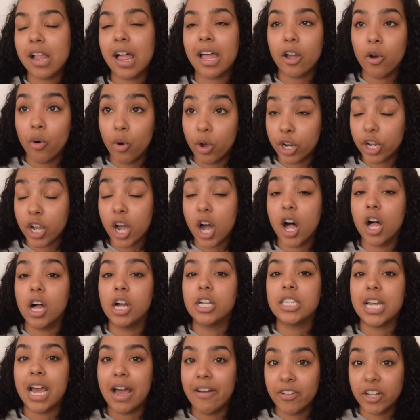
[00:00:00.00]
like going to
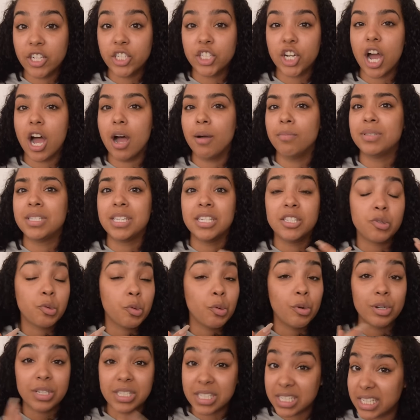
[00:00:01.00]
college, having jobs since
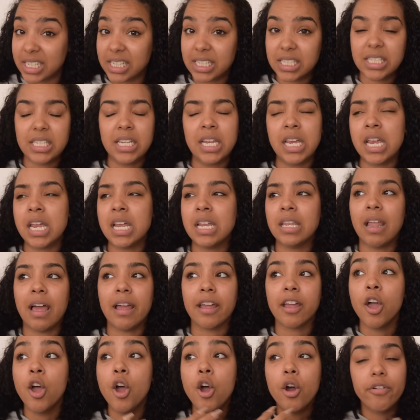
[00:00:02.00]
we were 16,
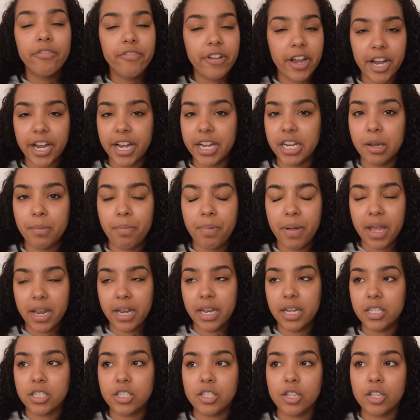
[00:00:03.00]
like very independent.